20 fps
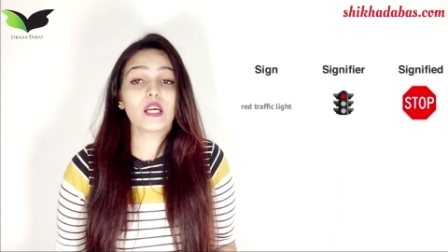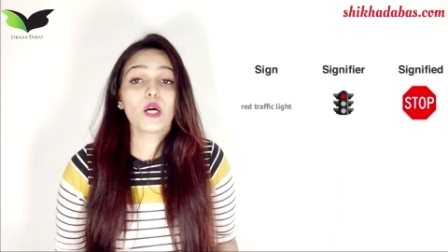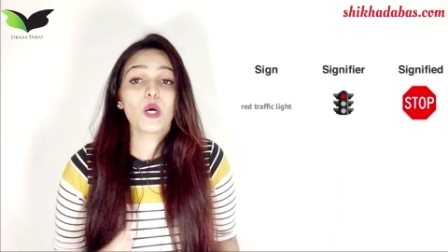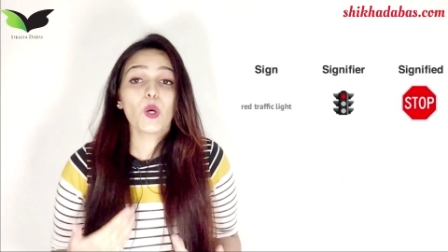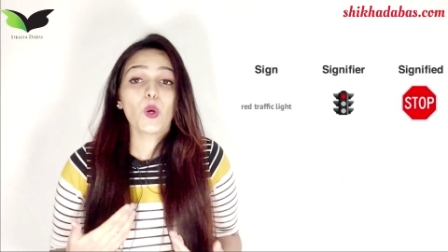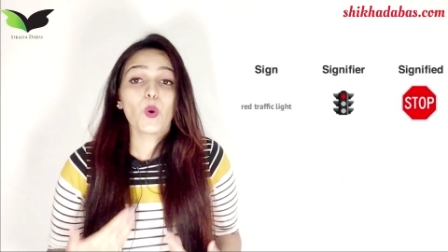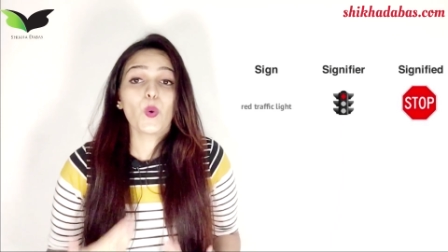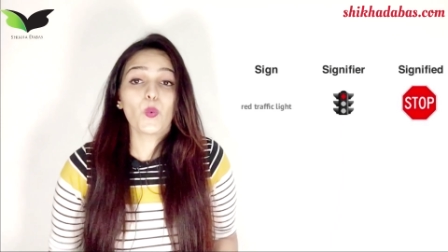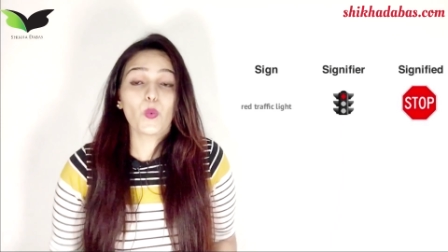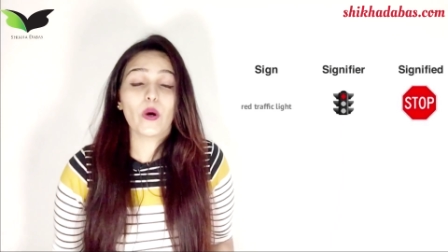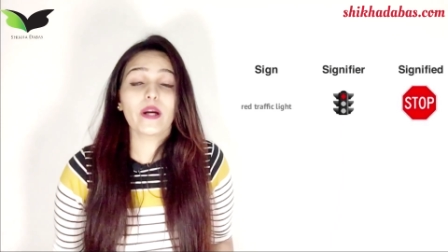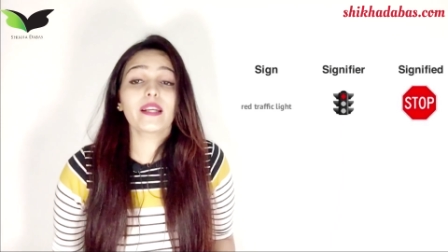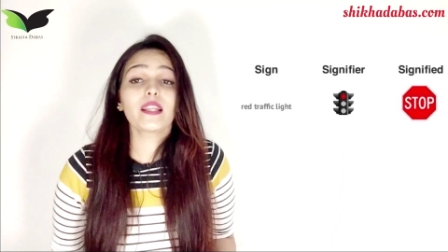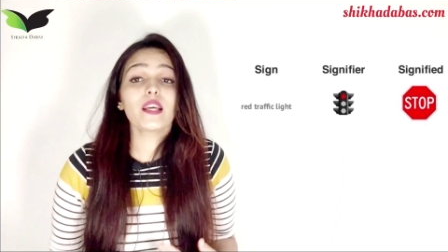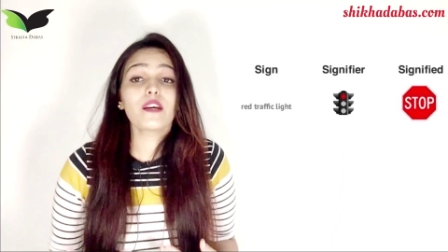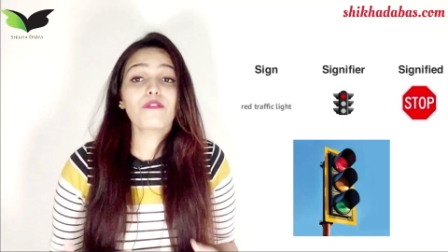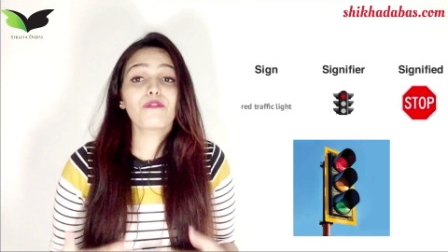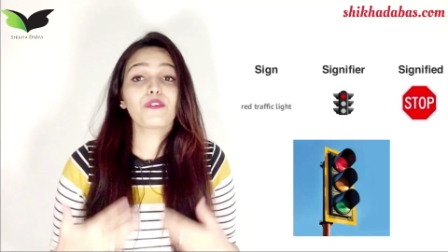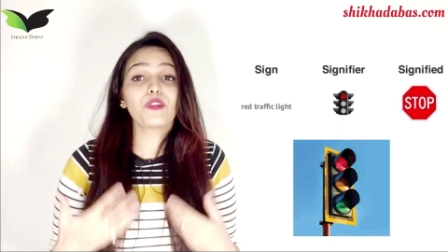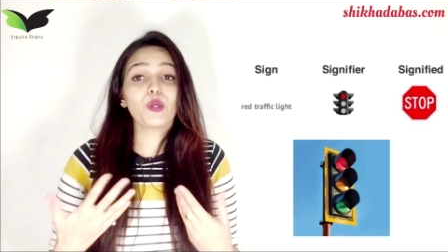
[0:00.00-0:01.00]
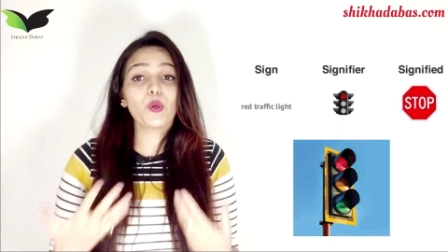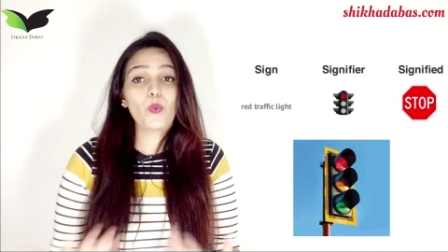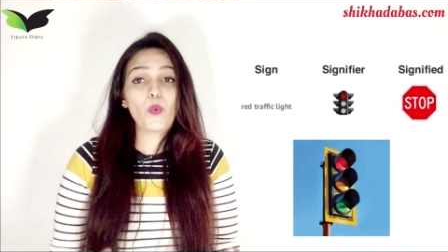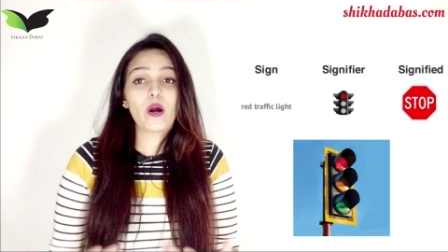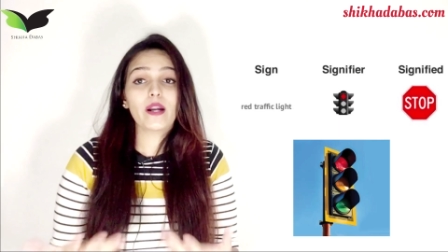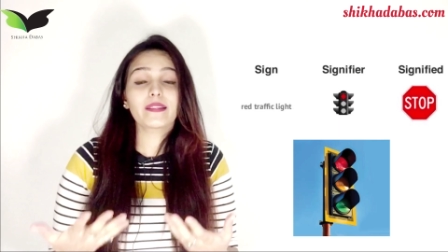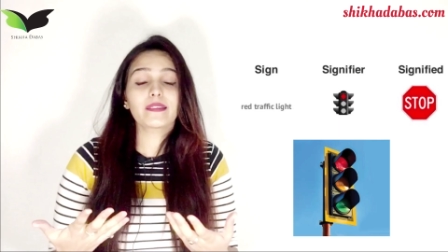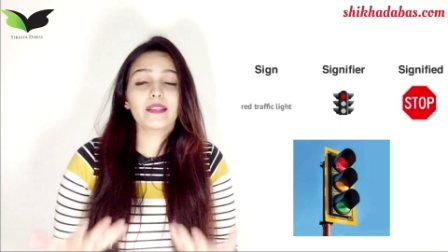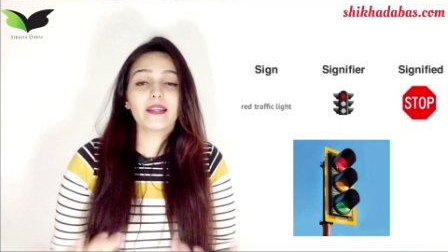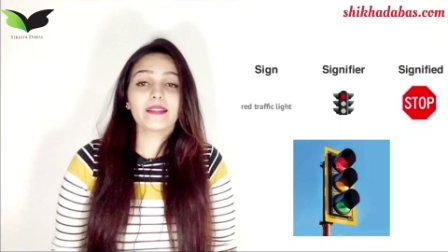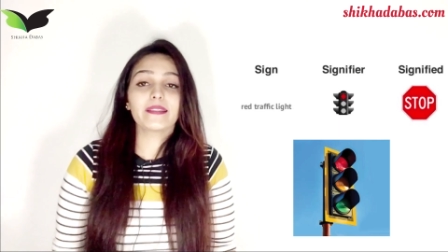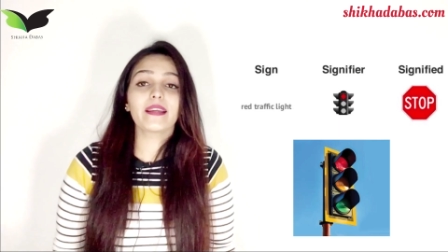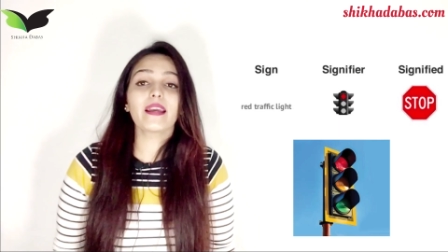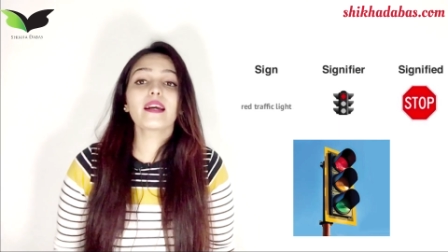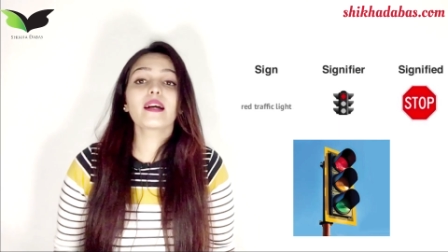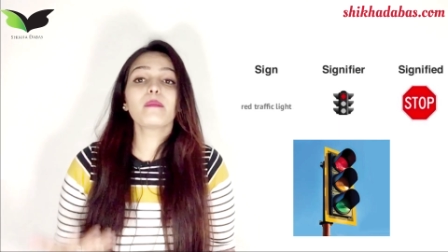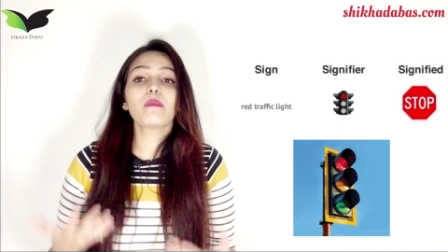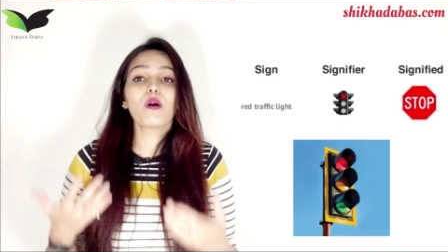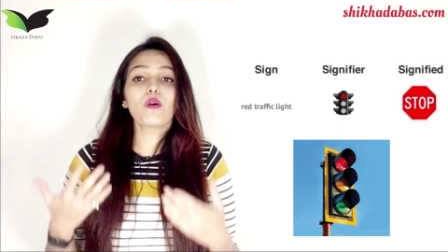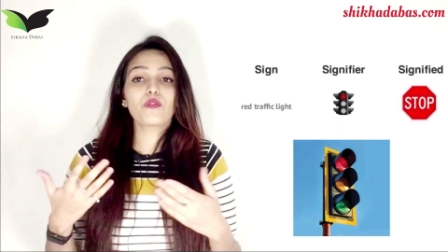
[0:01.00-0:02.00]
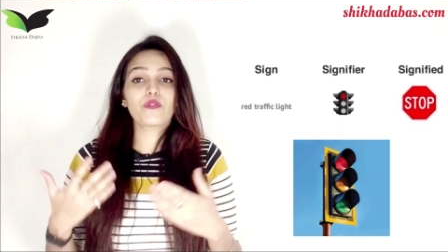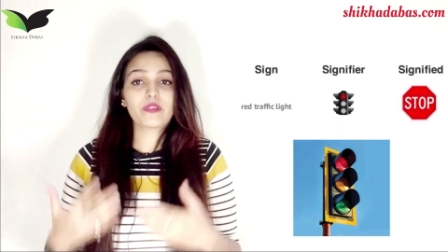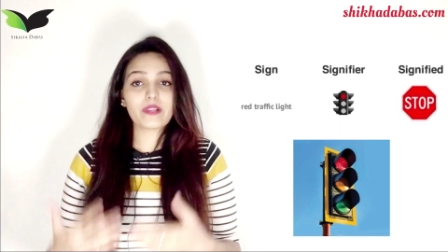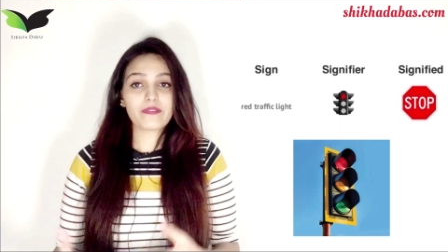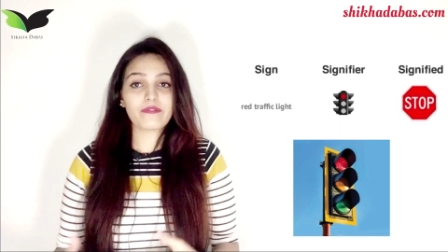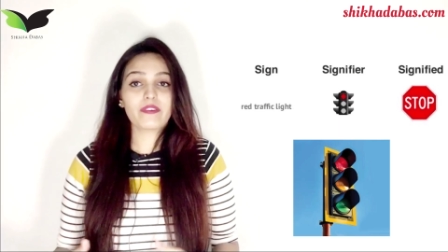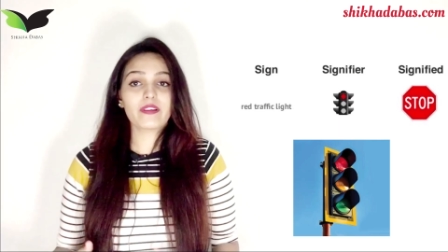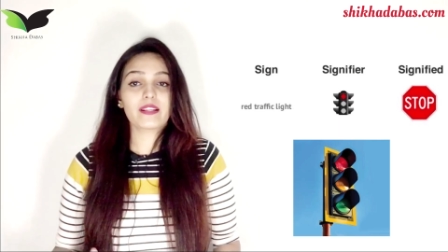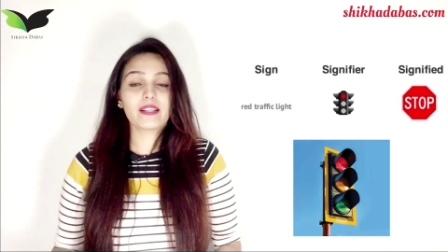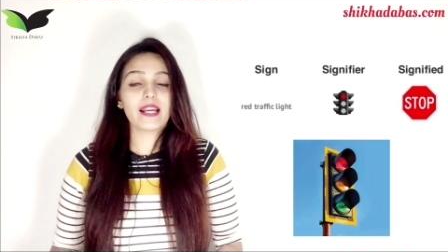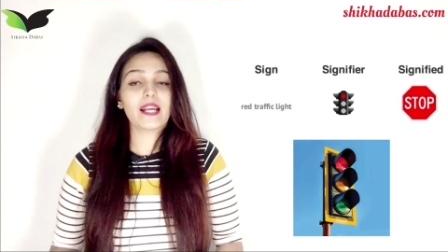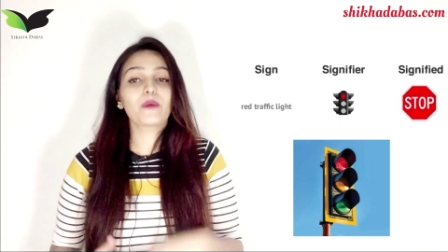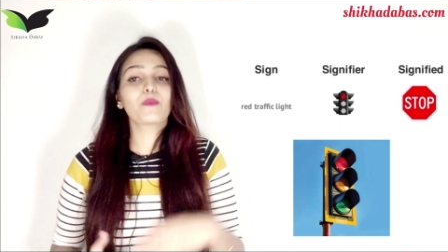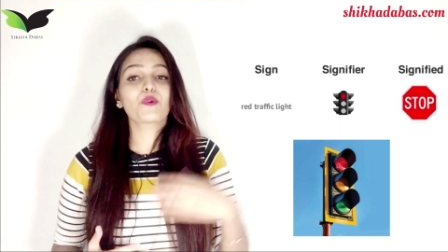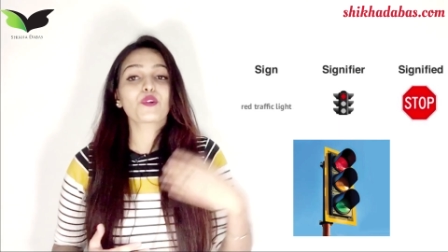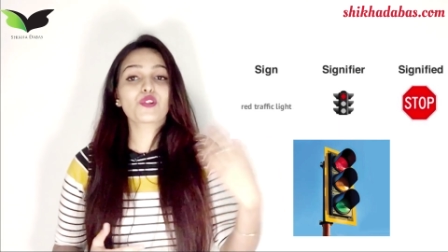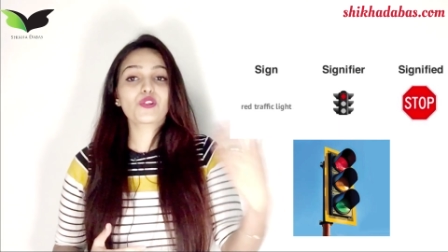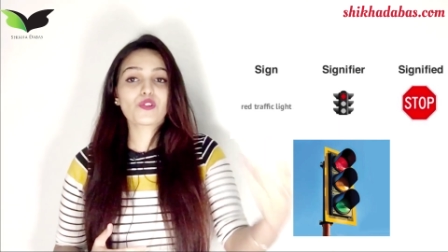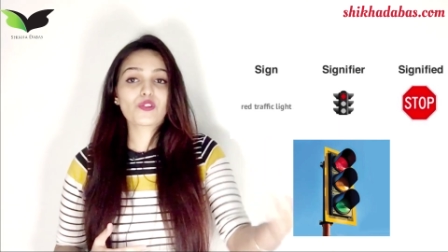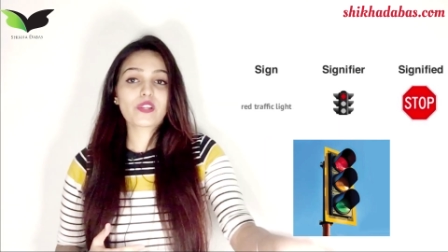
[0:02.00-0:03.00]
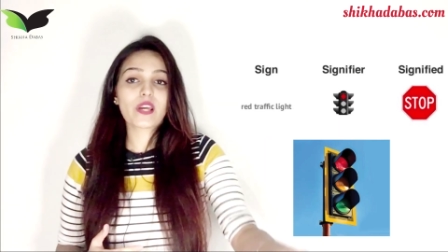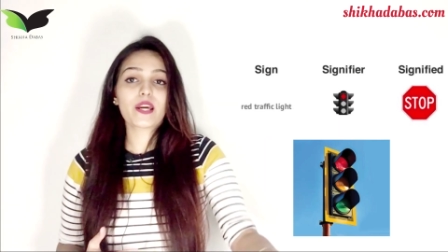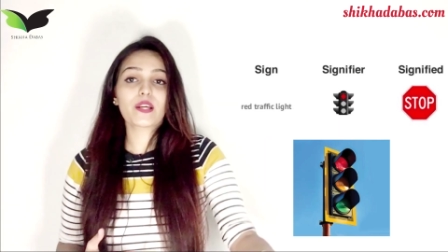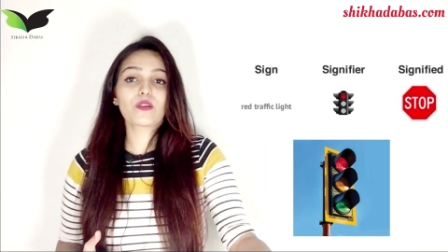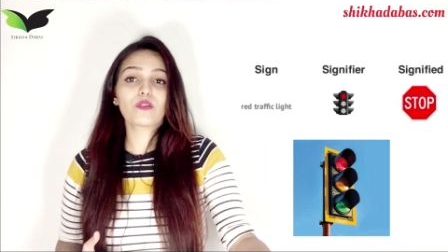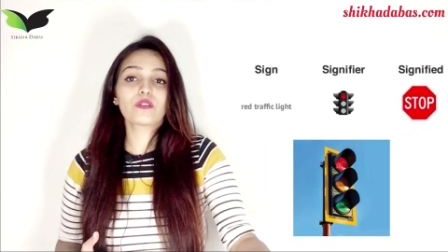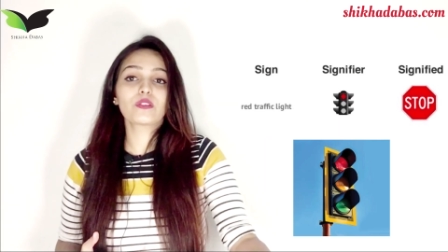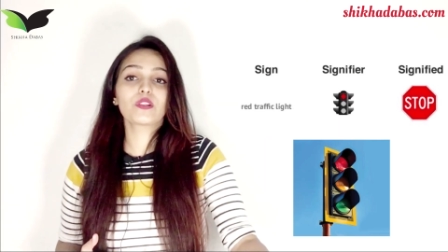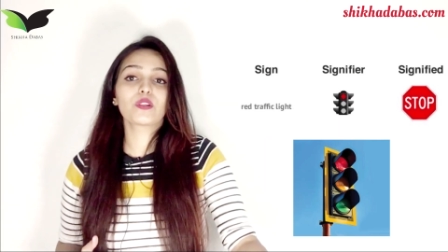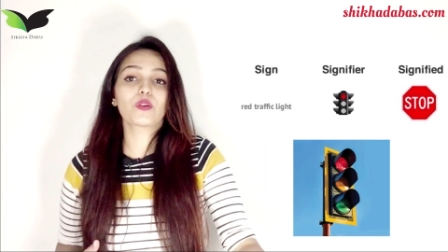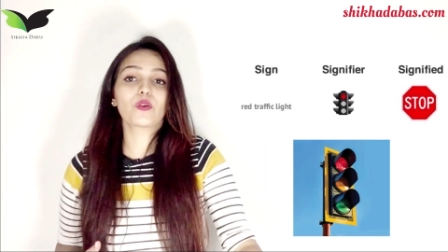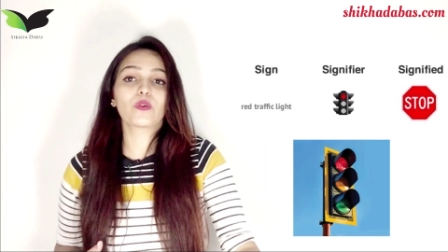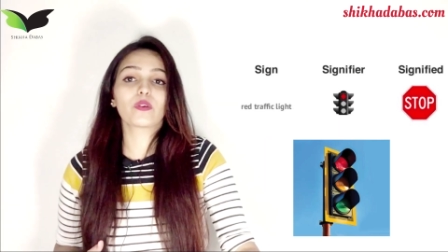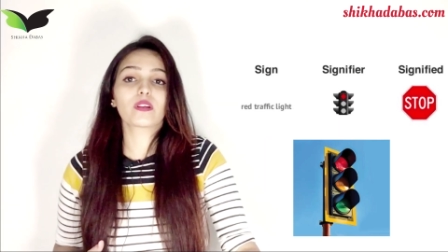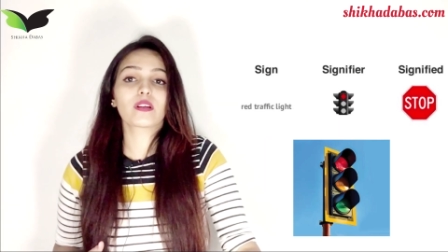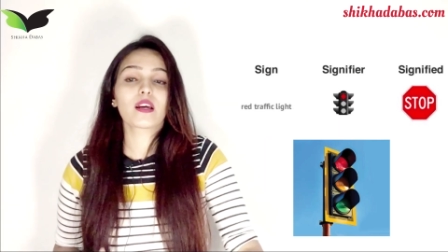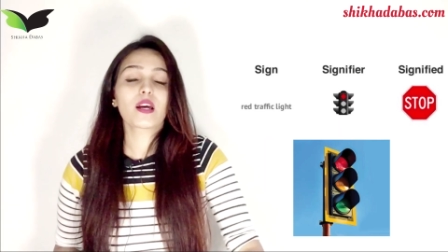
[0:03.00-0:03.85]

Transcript: What if you are thinking about traffic light which is there on the road?